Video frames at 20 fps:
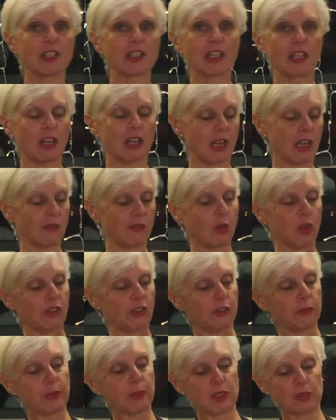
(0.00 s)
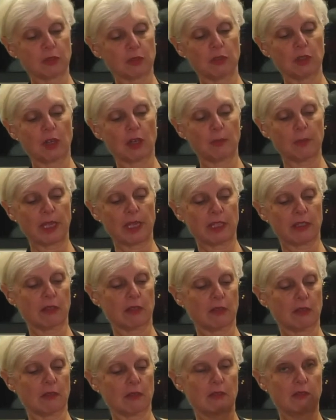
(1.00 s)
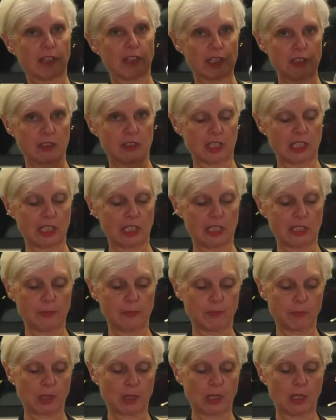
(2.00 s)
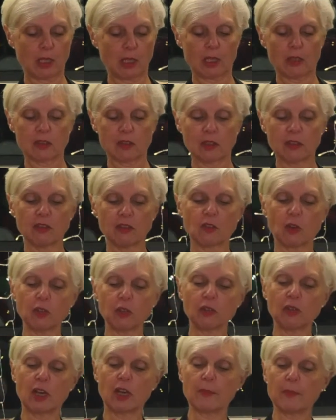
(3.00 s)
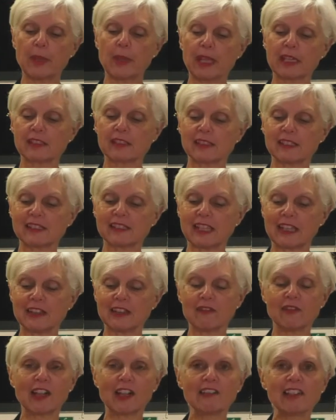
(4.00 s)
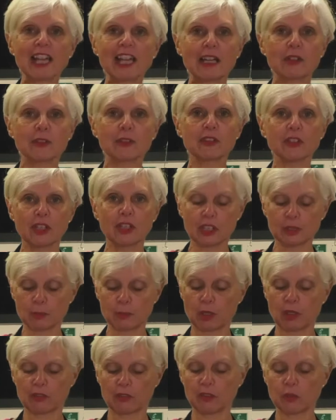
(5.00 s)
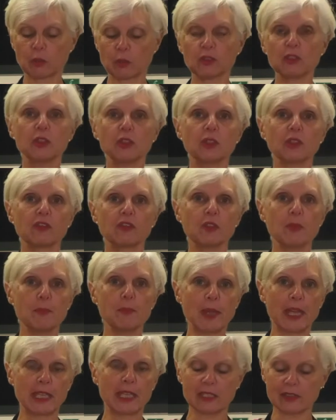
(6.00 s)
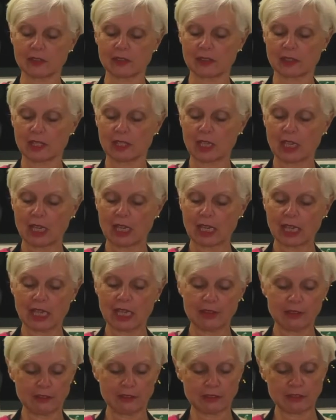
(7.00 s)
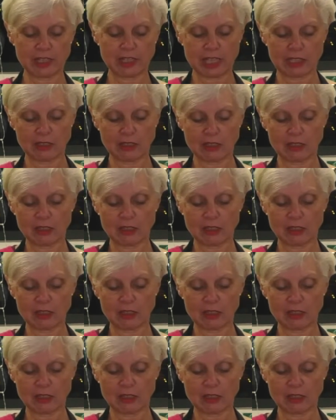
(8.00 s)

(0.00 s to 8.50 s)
I've got a special nutmeg grater here. So you've got your nutmeg, and as I said, the very outside part is what's used for mace, and then